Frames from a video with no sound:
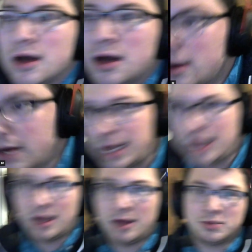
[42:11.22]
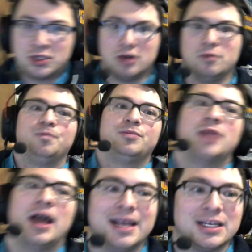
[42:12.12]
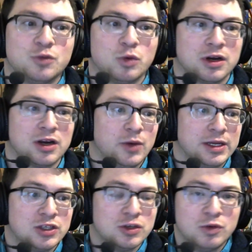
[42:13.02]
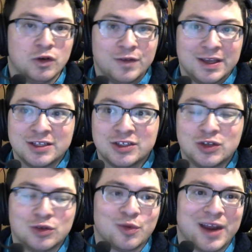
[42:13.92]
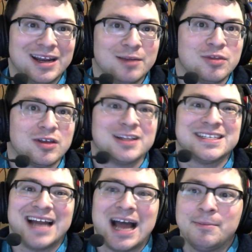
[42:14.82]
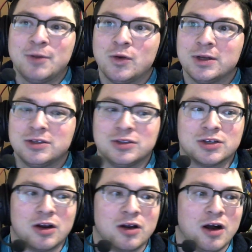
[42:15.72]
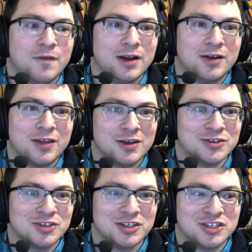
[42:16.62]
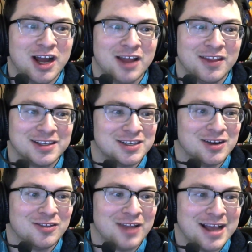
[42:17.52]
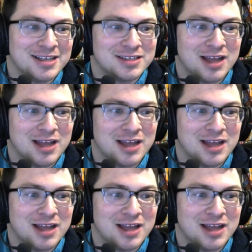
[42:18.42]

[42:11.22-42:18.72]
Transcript: All right. So I guess we're going to move into random thoughts, and I'm going to start off. I know that usually John likes to go last.